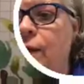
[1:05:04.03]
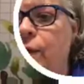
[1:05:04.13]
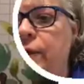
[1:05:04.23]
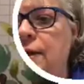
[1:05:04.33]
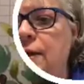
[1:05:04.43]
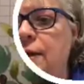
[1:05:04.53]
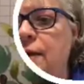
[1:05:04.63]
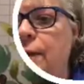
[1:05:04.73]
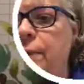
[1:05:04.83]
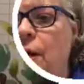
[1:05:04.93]
Wring again,
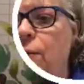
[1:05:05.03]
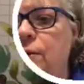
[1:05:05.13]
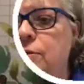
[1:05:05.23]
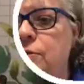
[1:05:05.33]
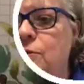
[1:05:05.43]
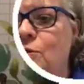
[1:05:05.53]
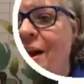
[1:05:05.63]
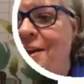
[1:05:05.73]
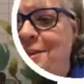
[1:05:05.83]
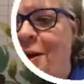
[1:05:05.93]
they'll be almost dry.
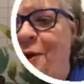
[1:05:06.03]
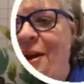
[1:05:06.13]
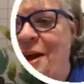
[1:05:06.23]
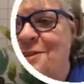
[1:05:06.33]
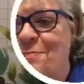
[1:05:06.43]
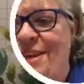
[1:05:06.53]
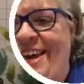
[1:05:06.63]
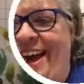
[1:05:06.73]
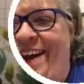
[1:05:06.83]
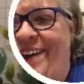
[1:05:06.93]
Don't ask me
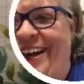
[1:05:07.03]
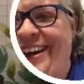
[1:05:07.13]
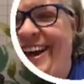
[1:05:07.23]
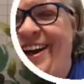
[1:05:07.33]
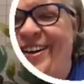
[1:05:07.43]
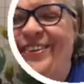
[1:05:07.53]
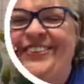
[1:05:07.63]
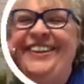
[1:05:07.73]
how I know.